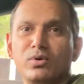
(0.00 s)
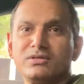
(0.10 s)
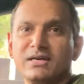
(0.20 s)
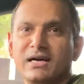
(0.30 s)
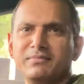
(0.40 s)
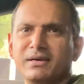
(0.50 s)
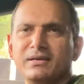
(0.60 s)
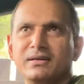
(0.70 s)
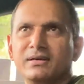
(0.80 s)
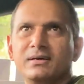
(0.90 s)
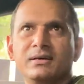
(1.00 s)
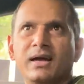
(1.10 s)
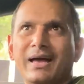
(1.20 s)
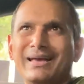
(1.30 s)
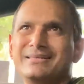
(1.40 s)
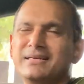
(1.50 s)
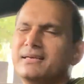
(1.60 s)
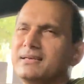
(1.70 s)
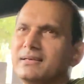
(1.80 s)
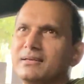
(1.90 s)
one time and
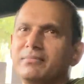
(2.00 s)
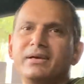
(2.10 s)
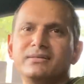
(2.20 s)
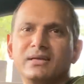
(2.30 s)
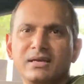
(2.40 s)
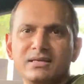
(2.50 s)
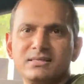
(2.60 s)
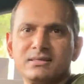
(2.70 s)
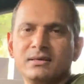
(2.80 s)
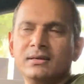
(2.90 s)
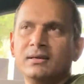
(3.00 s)
18 being the least.